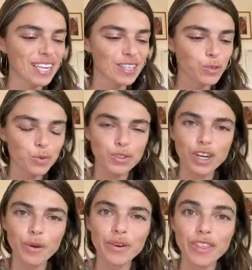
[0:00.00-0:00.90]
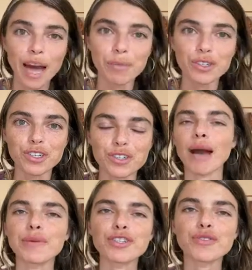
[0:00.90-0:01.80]
So we'll start with aperture.
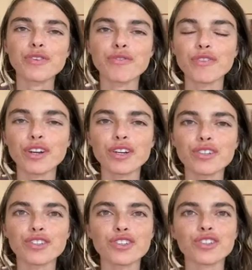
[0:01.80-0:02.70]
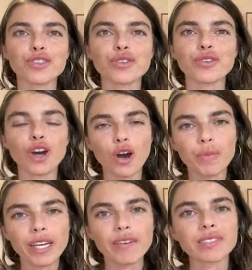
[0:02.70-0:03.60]
Aperture refers to the
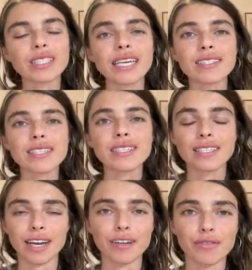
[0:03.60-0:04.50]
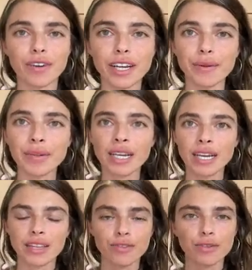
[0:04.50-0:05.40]
opening of a lens's diaphragm
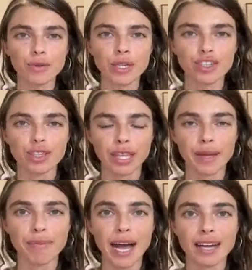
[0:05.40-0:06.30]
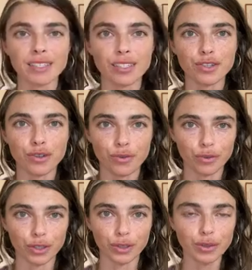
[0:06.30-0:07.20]
through which light passes
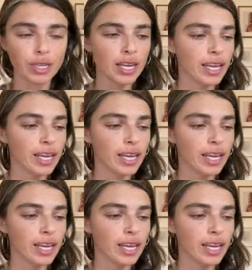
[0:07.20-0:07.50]
through.